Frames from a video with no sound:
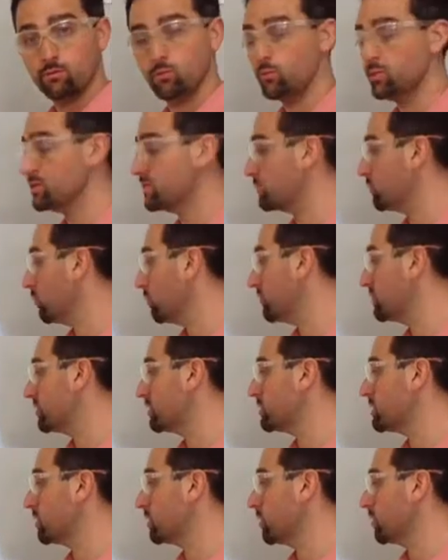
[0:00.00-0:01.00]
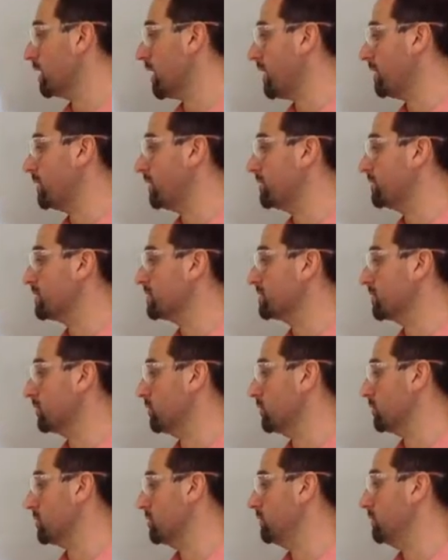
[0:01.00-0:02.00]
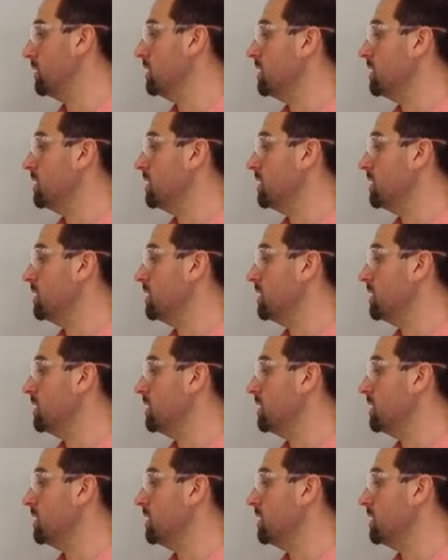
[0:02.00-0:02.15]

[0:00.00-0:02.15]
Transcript: which is the molarity of this solution.